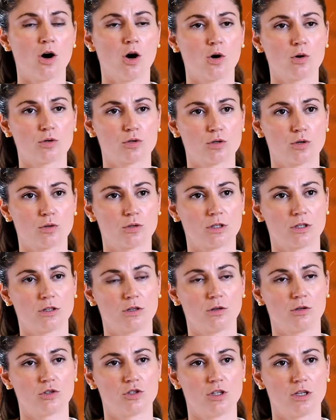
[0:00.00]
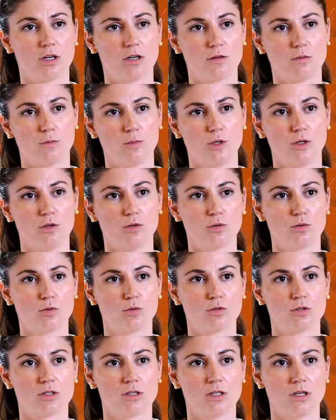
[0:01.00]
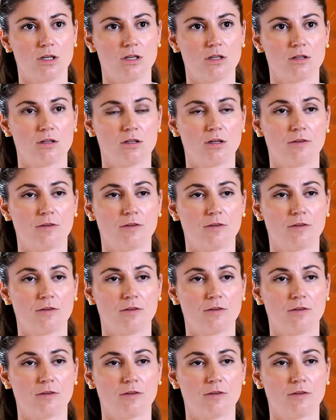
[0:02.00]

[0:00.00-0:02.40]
Also, technology can be used in